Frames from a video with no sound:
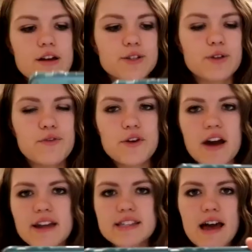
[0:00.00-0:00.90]
So if you
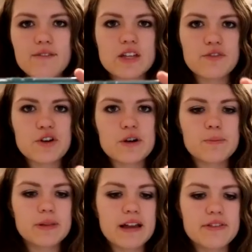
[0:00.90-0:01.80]
guys have never
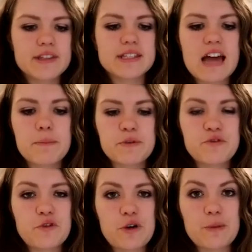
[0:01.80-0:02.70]
played this app
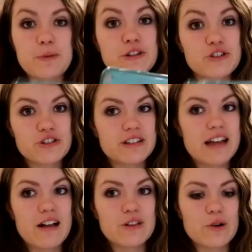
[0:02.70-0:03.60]
before, be sure to
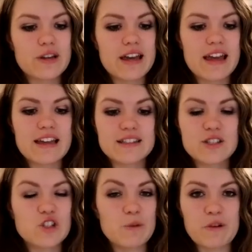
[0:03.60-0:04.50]
download it. It's
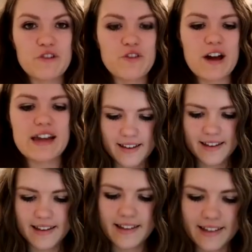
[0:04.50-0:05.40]
super fun.
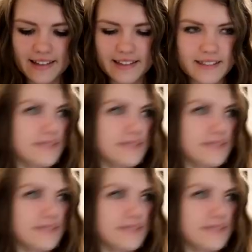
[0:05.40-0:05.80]
You wanna do